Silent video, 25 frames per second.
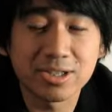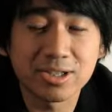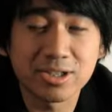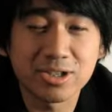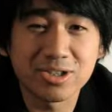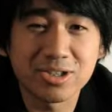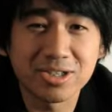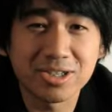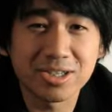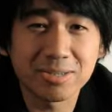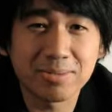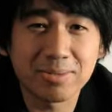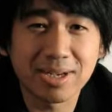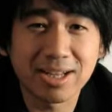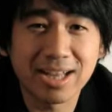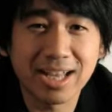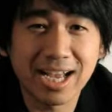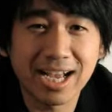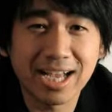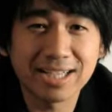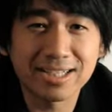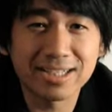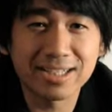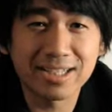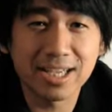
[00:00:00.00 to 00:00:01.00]
it uses my
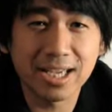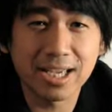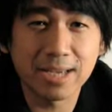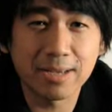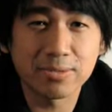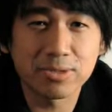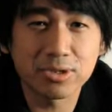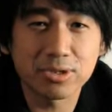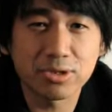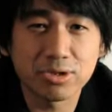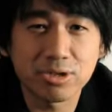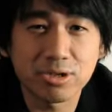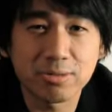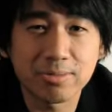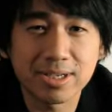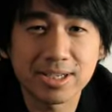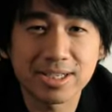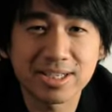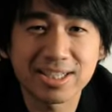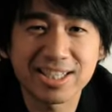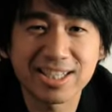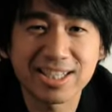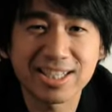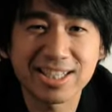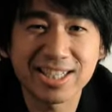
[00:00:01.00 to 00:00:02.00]
last name so nobody
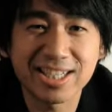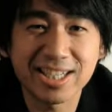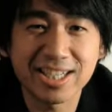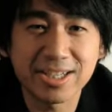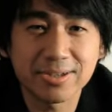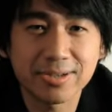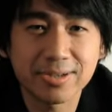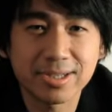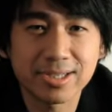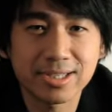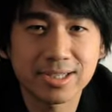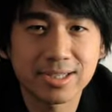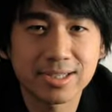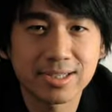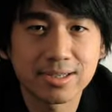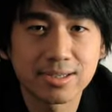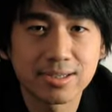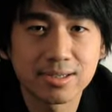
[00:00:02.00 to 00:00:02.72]
can steal it.